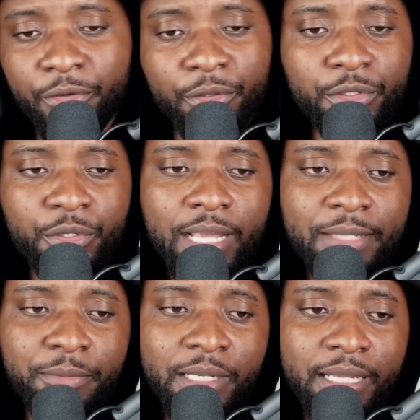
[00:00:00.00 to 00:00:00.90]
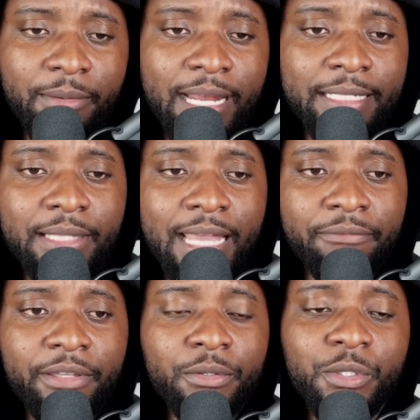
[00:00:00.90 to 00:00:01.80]
any further ado, guys, we're going to get right into
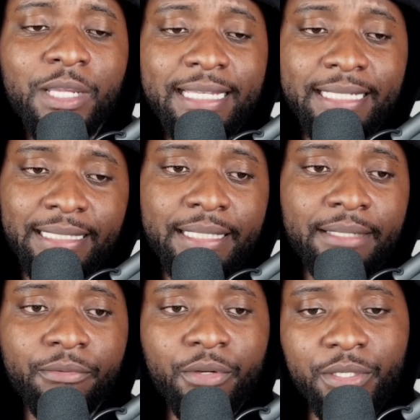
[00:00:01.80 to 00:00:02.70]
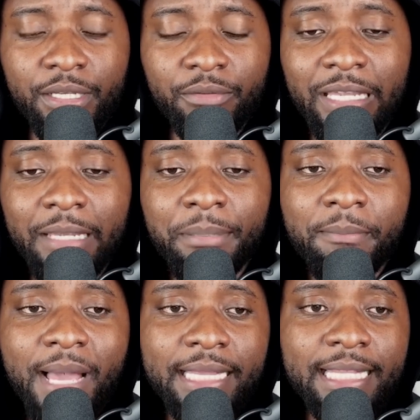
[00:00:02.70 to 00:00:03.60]
that video so you guys can see it for yourself. Keep in
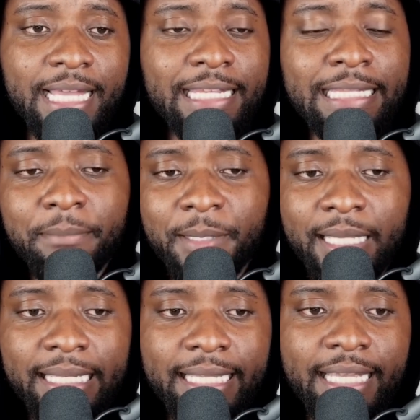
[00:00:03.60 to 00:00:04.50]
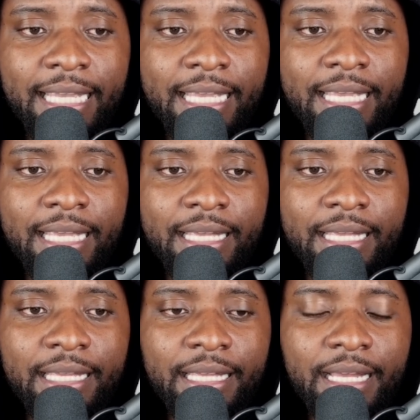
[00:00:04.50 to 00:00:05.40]
mind that in the beginning,
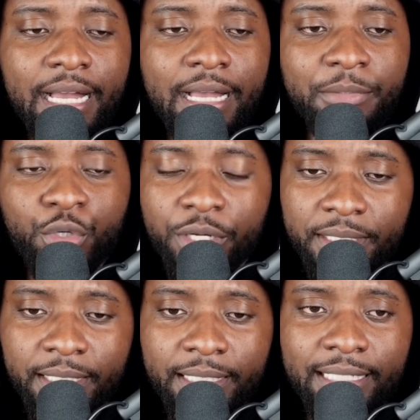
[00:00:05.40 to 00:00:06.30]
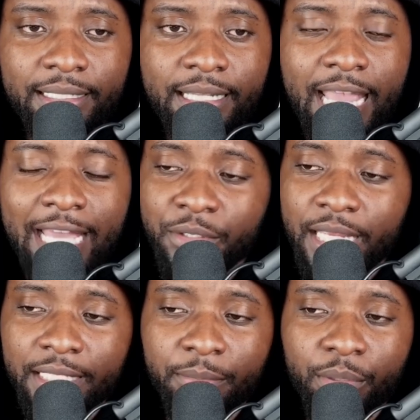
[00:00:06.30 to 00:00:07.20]
um, Tristan, Andrew
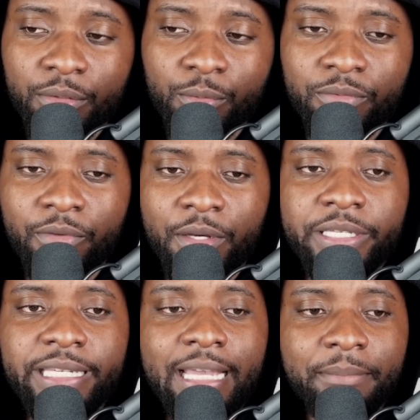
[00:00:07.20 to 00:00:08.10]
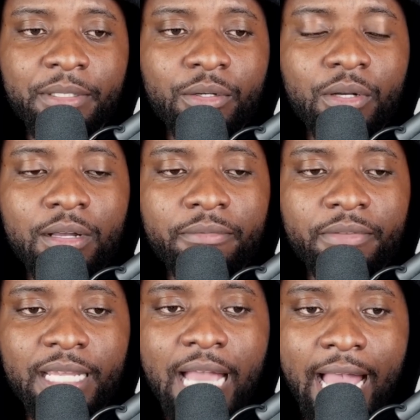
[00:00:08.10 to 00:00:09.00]
Tate's brother, was very skeptical
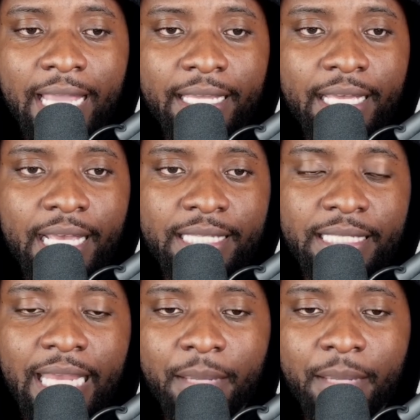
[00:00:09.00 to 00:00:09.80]
of the guy as he